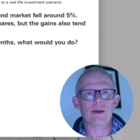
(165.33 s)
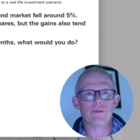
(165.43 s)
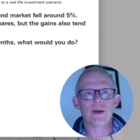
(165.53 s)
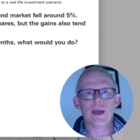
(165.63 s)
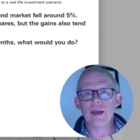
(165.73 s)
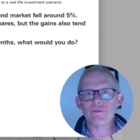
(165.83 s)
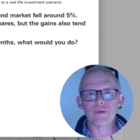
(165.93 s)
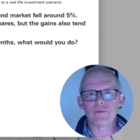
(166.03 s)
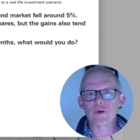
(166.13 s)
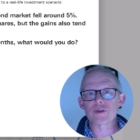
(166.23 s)
If the
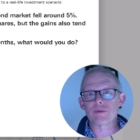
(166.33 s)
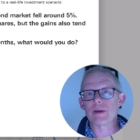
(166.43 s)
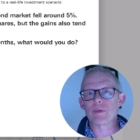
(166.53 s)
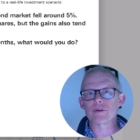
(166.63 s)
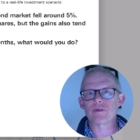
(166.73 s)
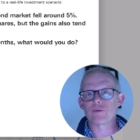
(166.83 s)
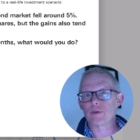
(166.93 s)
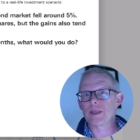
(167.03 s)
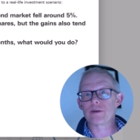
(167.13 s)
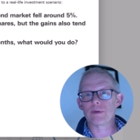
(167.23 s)
first 3 months of
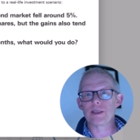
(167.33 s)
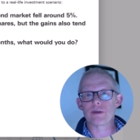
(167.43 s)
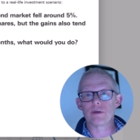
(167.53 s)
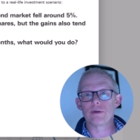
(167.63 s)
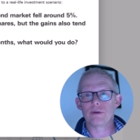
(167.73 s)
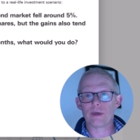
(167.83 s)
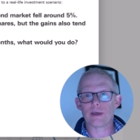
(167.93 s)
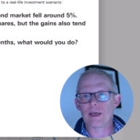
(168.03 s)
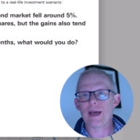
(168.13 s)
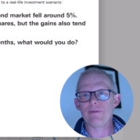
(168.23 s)
2022
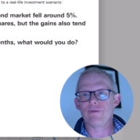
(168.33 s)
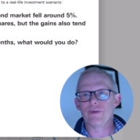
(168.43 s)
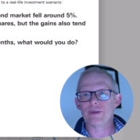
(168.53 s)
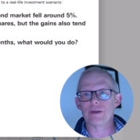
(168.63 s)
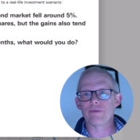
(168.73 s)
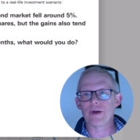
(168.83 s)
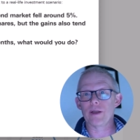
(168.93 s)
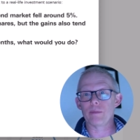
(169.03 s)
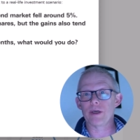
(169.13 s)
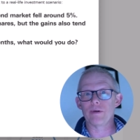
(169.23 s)
everything fell
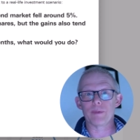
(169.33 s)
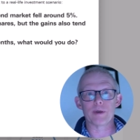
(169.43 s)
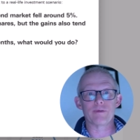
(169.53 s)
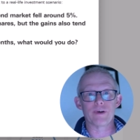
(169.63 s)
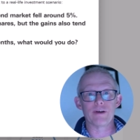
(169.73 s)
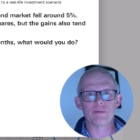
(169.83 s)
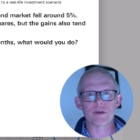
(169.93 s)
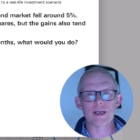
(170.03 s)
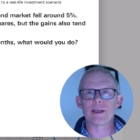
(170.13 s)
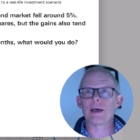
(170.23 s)
by about
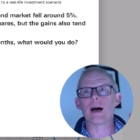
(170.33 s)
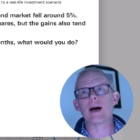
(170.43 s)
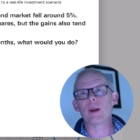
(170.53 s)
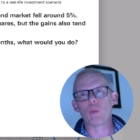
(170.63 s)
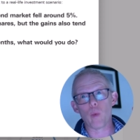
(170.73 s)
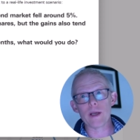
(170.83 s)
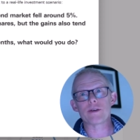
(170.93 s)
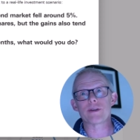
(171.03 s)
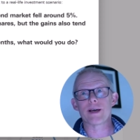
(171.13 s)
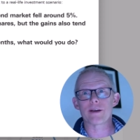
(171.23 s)
5%, I wish
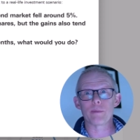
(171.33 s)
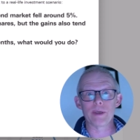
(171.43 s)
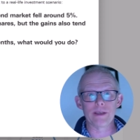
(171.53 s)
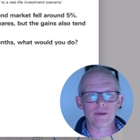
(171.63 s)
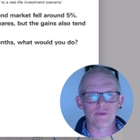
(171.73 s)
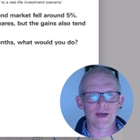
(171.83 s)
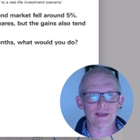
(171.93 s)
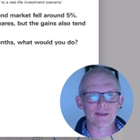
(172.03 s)
that had been the fact,